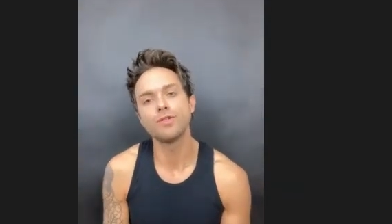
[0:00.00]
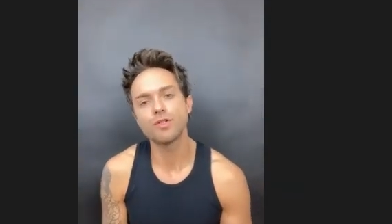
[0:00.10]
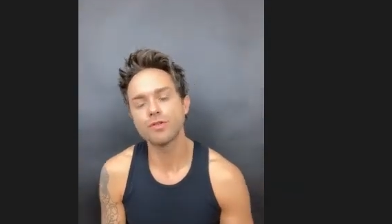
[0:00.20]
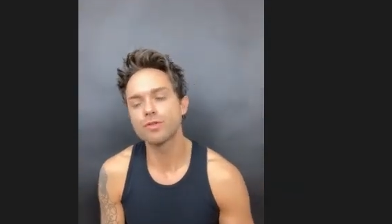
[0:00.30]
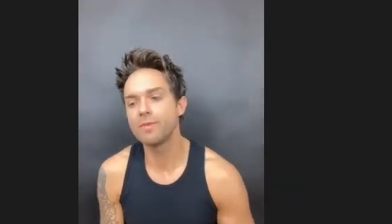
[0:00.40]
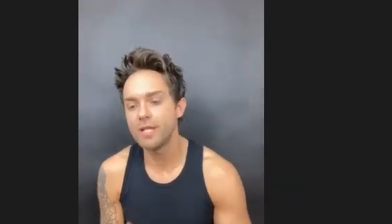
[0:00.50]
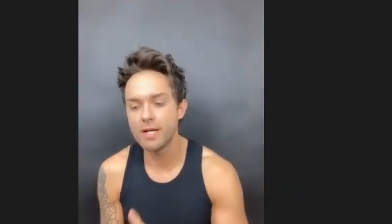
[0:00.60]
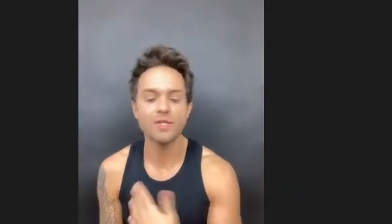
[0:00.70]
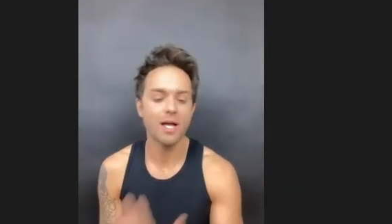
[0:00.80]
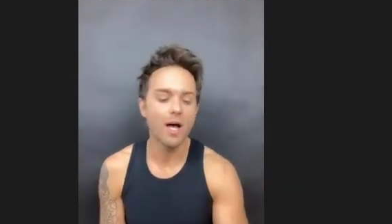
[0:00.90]
using social media, I
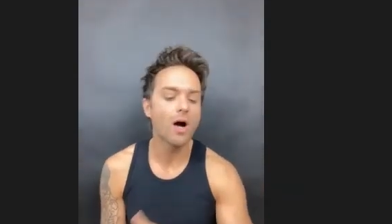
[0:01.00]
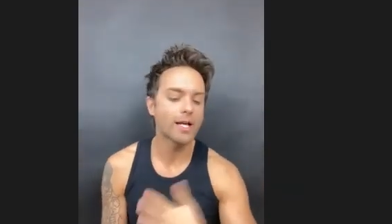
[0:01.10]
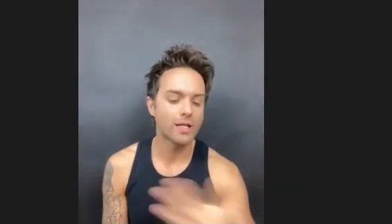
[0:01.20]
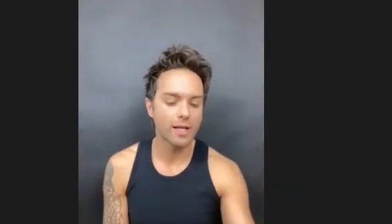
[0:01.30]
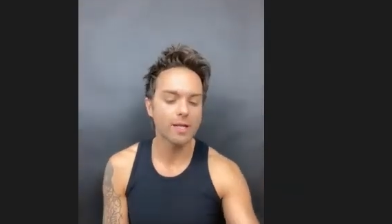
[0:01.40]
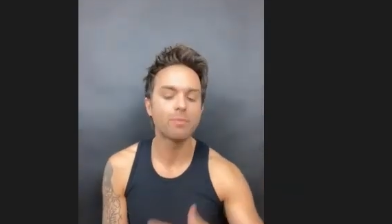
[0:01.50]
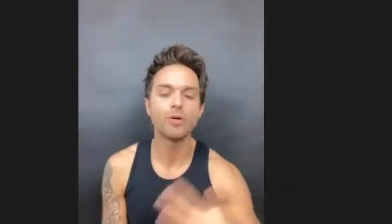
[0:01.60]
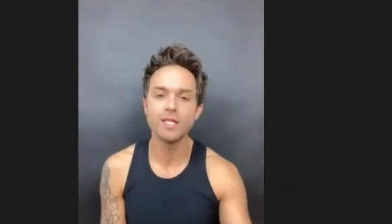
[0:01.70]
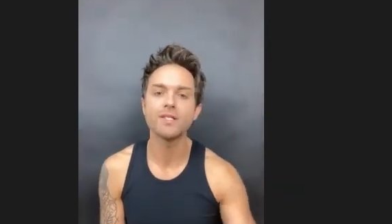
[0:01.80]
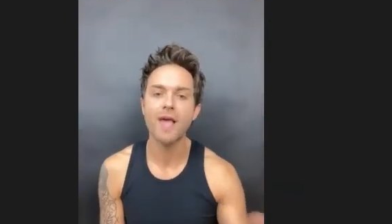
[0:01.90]
was like, oh, I can like
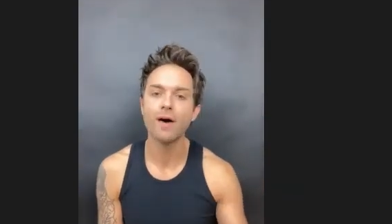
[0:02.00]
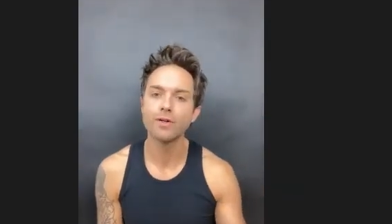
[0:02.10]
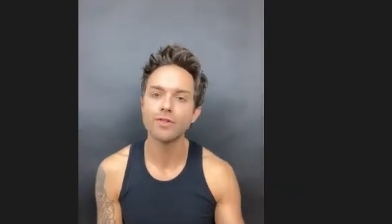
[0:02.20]
put these out.